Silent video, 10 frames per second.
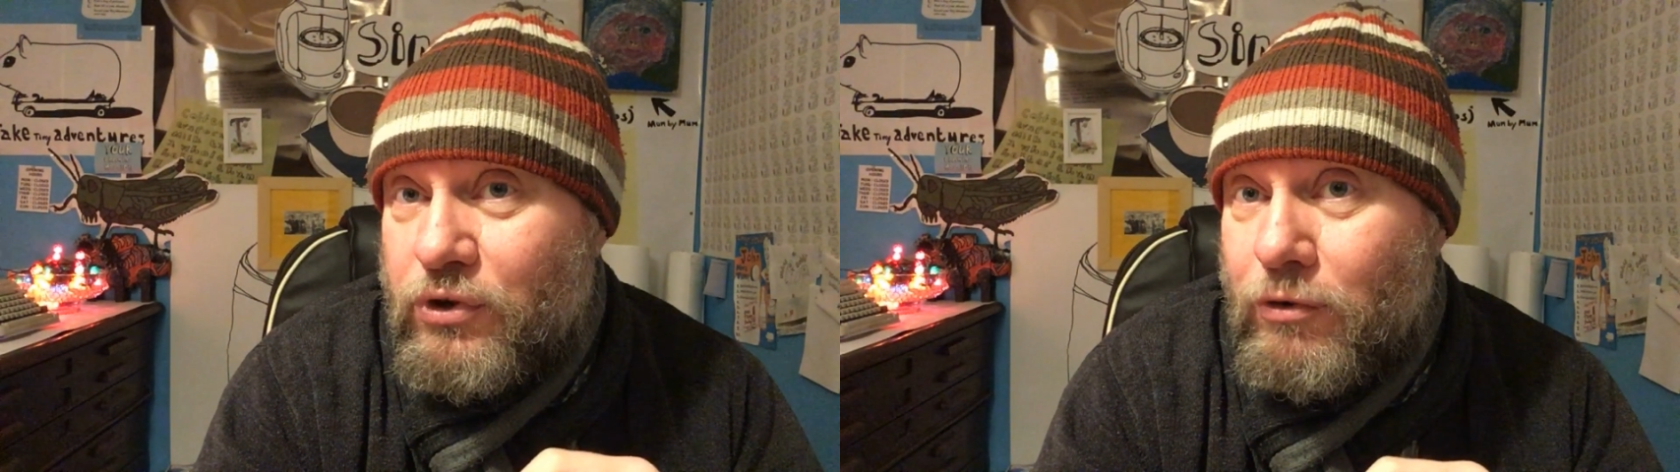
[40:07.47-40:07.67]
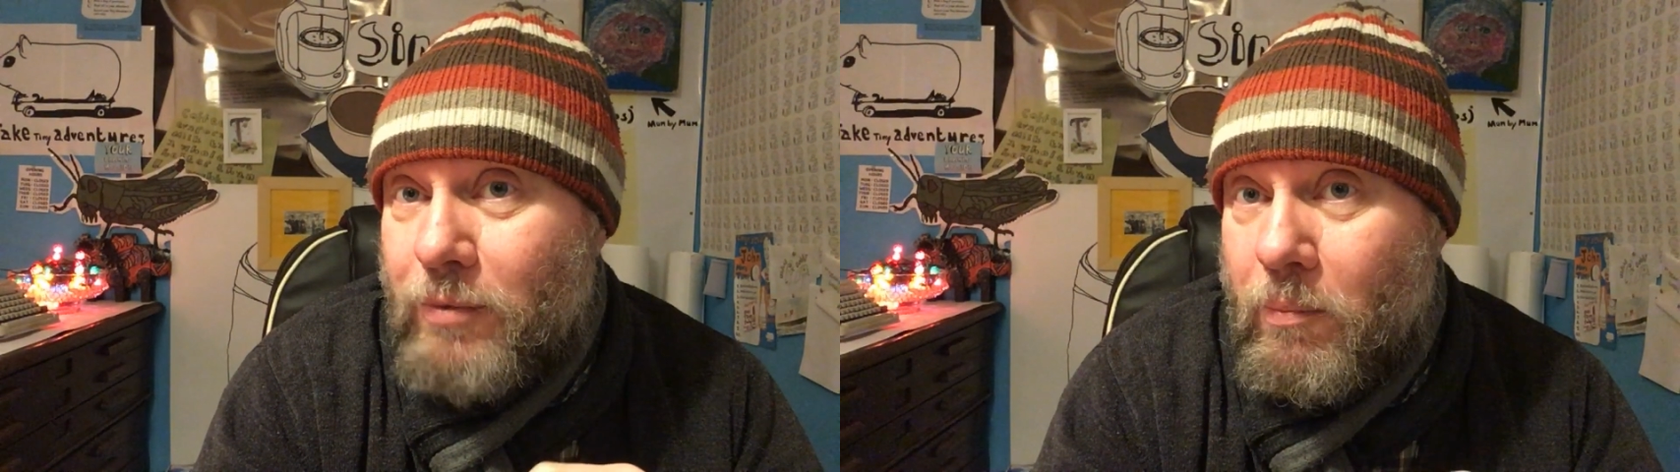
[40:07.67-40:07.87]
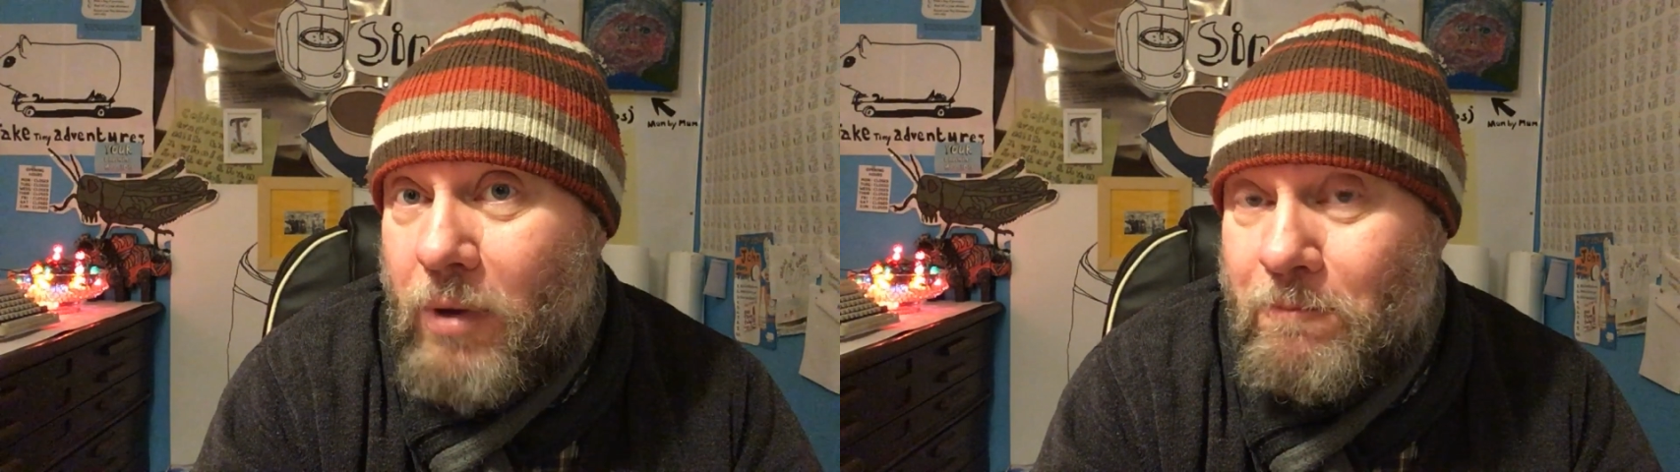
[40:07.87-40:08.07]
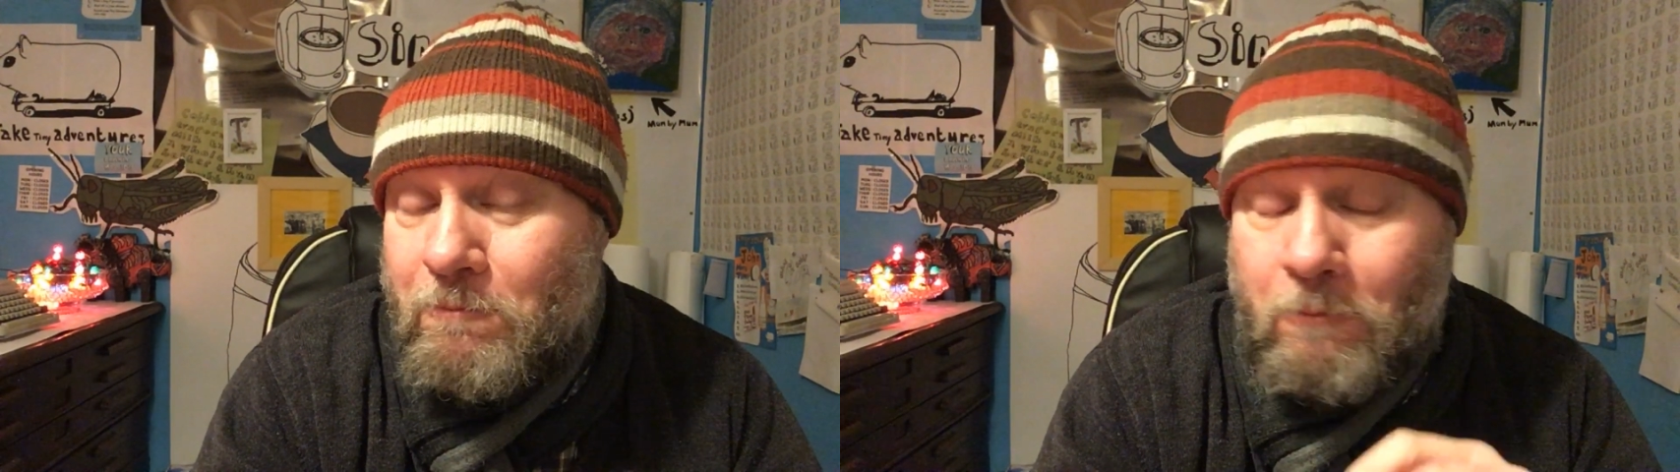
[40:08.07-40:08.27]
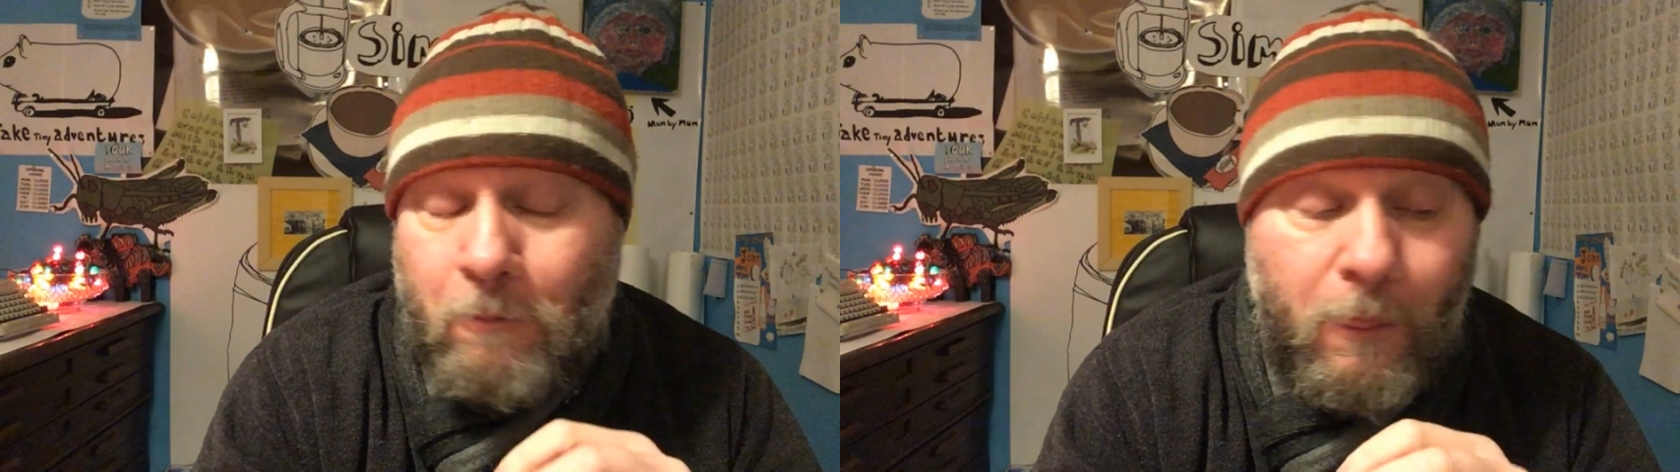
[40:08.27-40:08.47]
remember
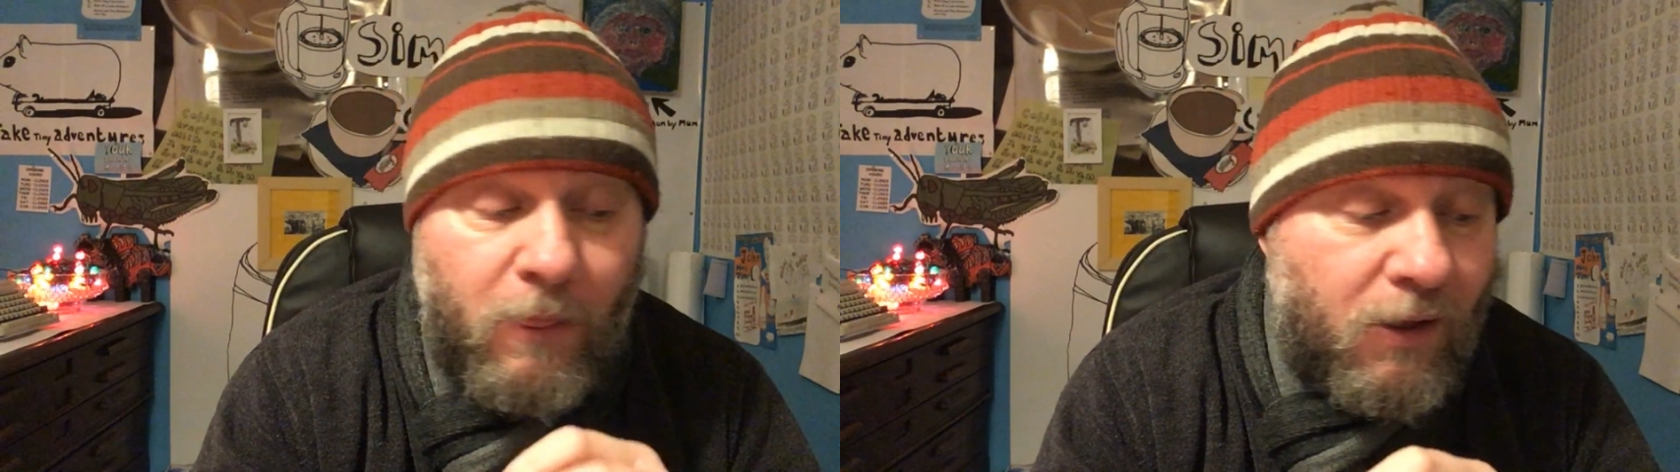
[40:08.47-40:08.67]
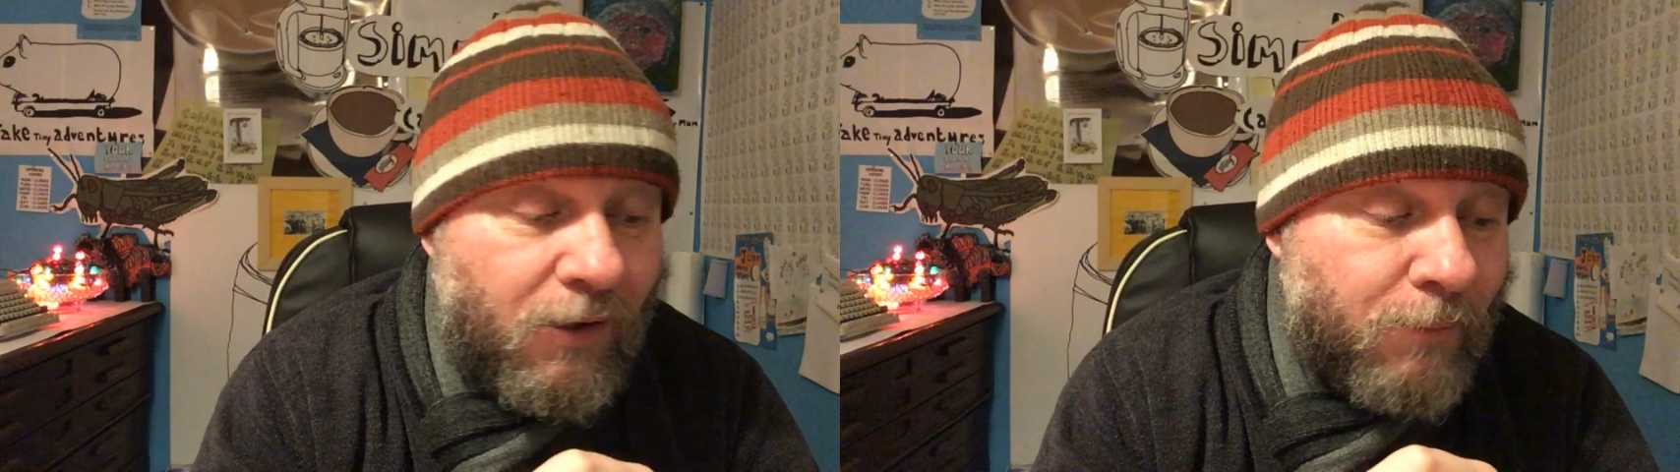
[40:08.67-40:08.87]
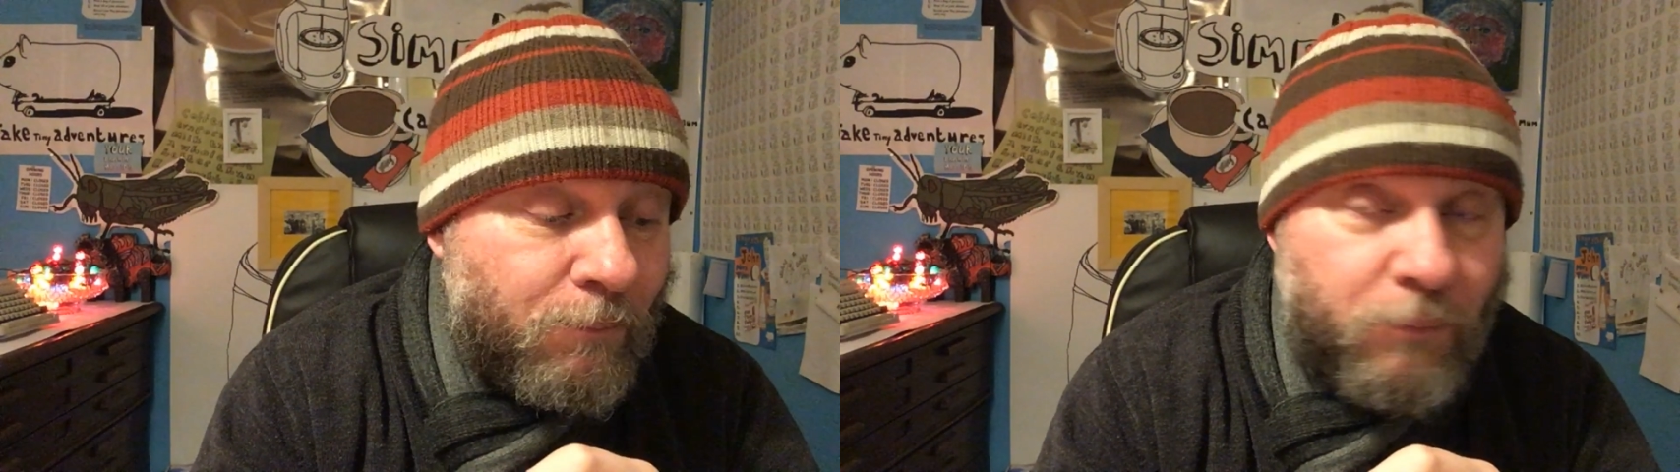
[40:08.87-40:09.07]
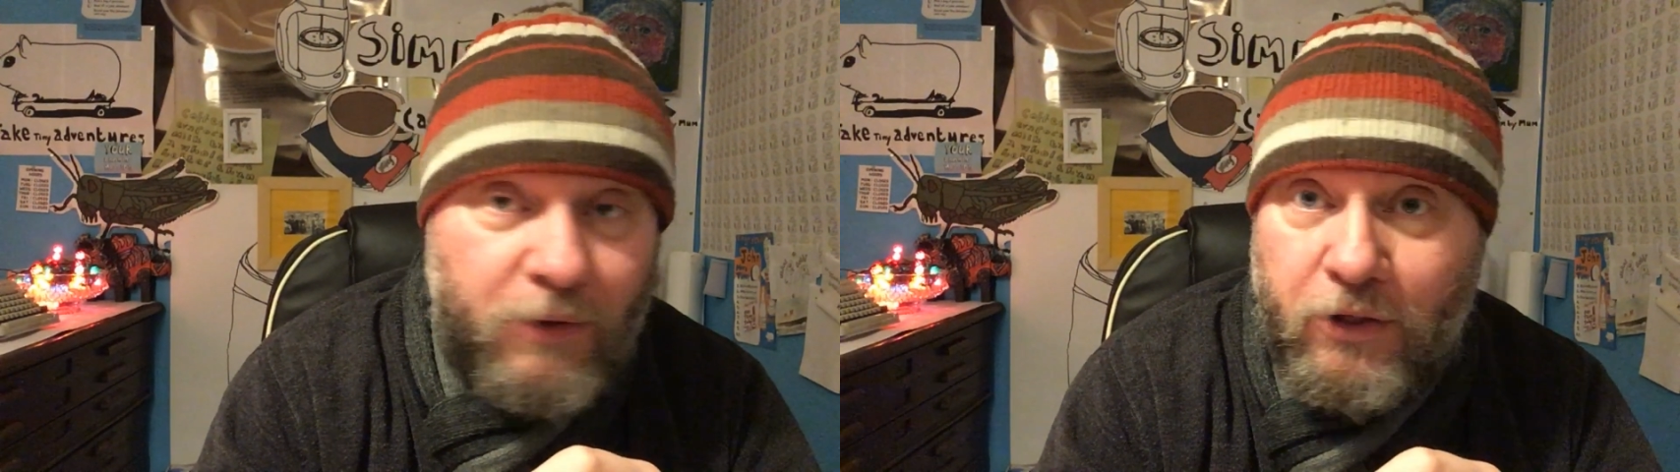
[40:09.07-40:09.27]
in